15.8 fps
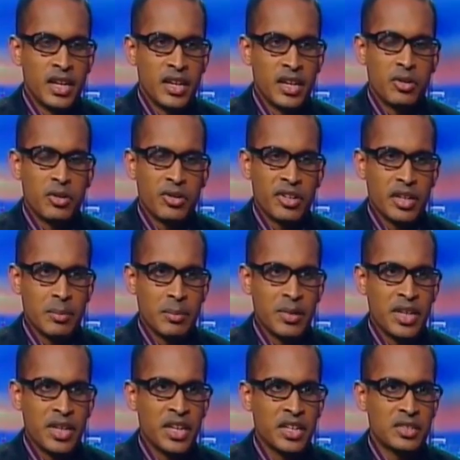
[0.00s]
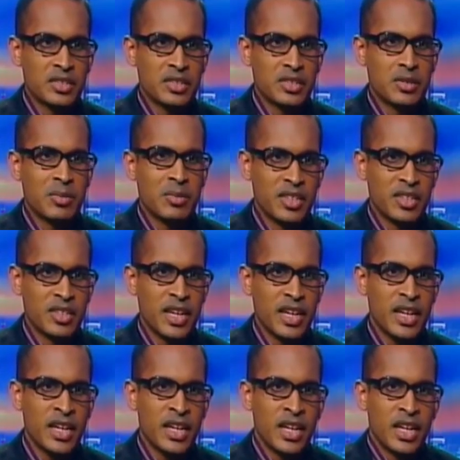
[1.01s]
grow really big here. So because of
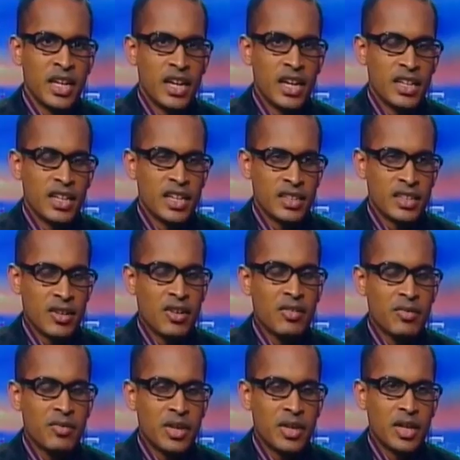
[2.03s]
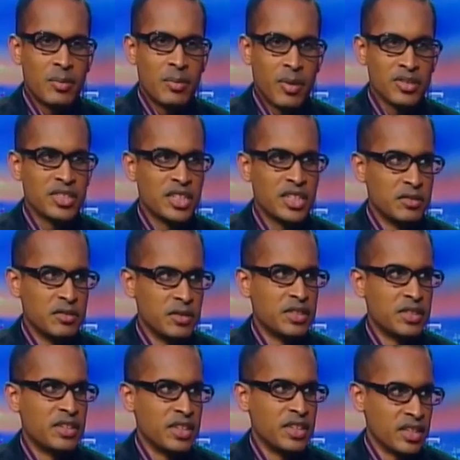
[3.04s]
that, there's a lot of positives
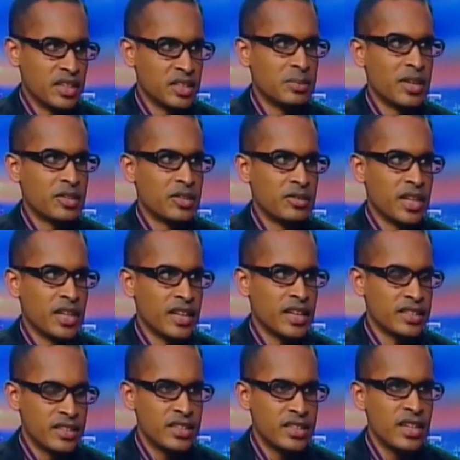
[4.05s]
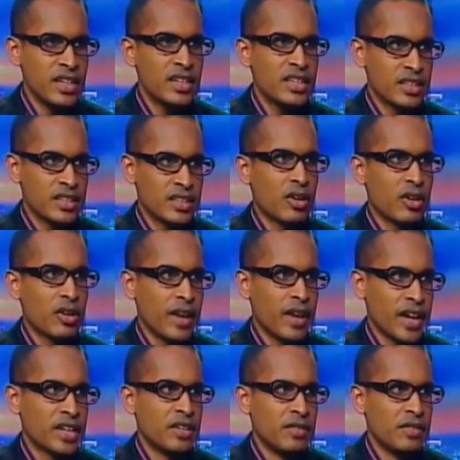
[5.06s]
with respect to that. As a result, there's a lot of
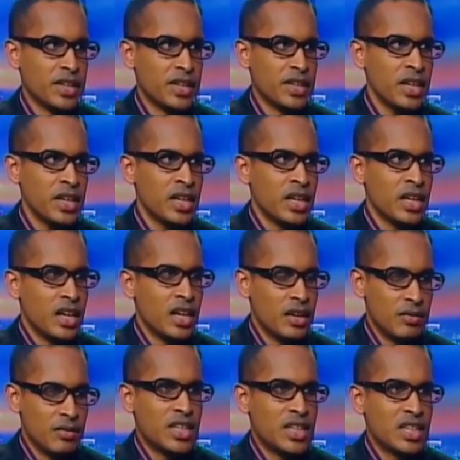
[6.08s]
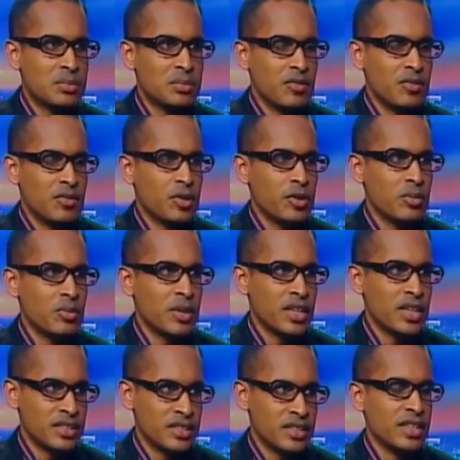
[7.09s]
activity which has been fueled by
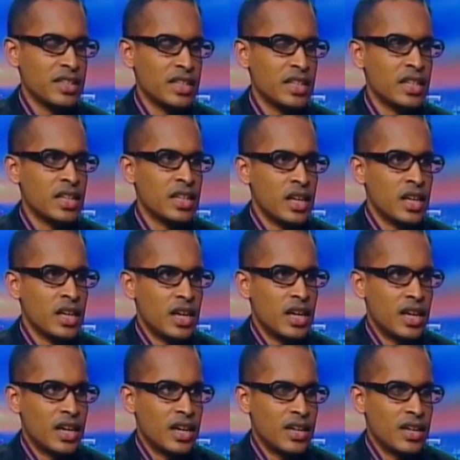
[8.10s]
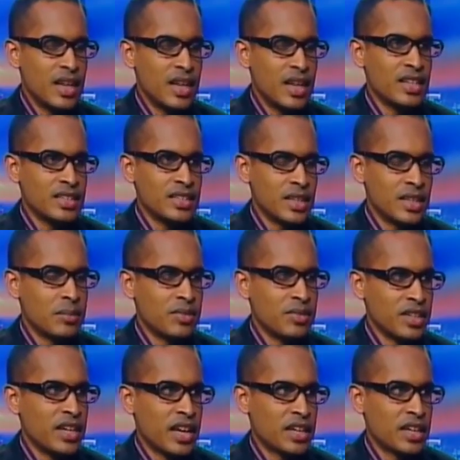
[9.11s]
this real, there is some
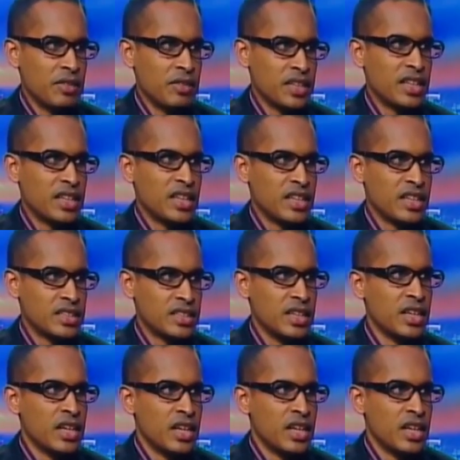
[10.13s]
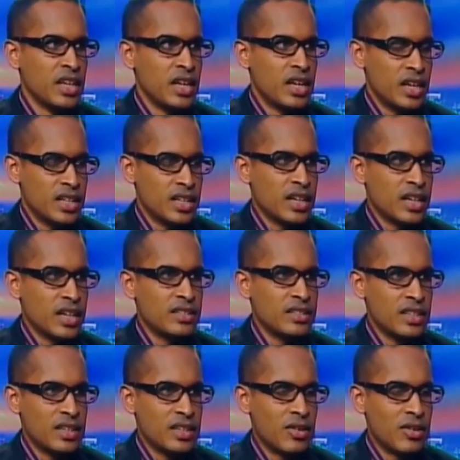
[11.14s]
real activity that they see that is
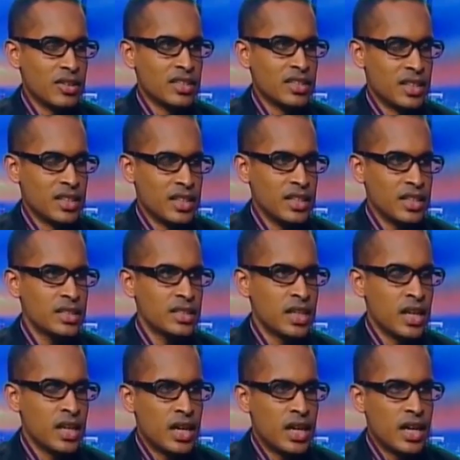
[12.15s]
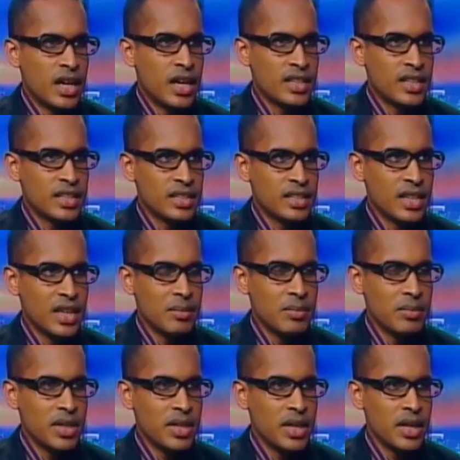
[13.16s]
really causing this. At the
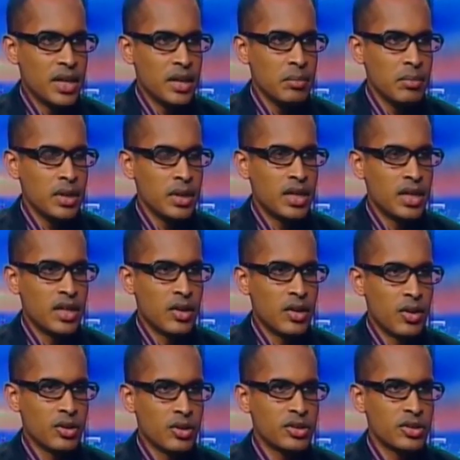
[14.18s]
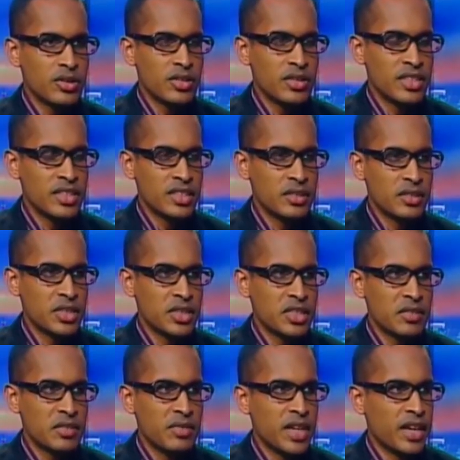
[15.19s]
same time, also the
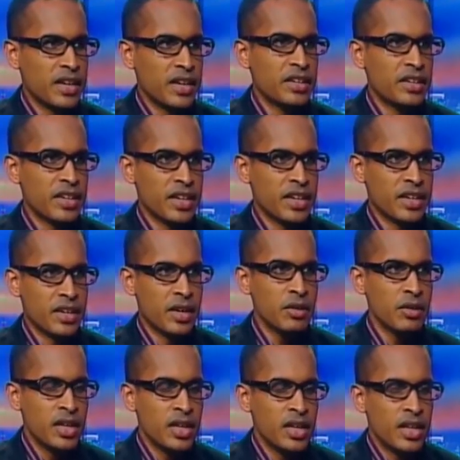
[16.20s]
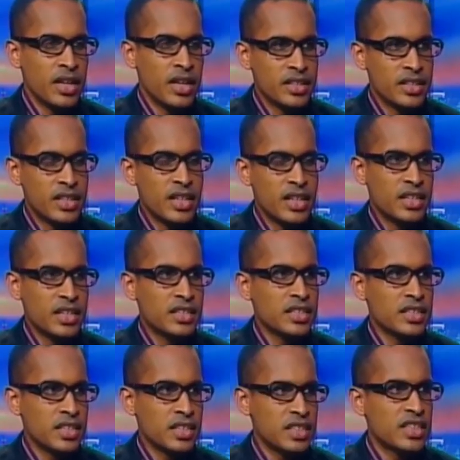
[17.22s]
situation we are in right now is that
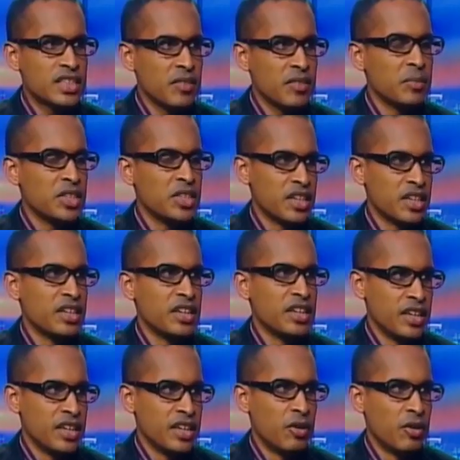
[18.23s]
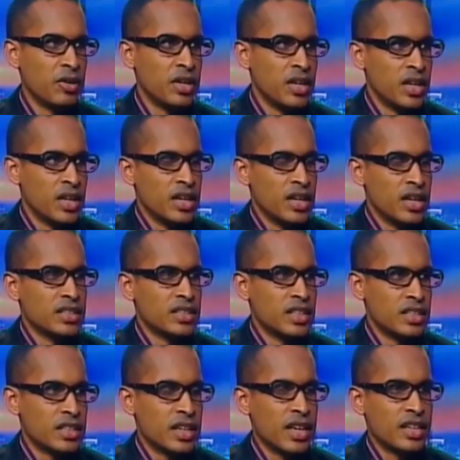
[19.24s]
interest rates have been trending down
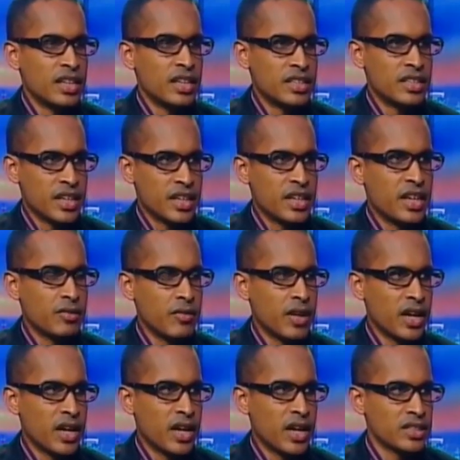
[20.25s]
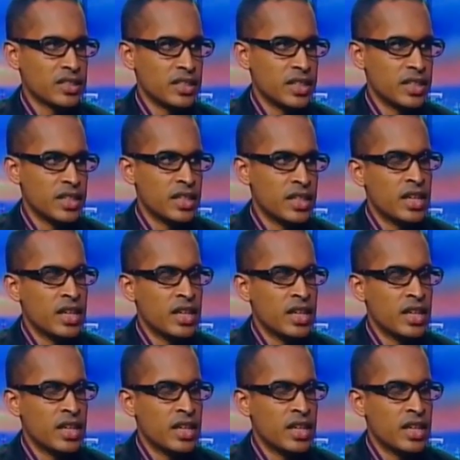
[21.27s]
since like the second half of last year,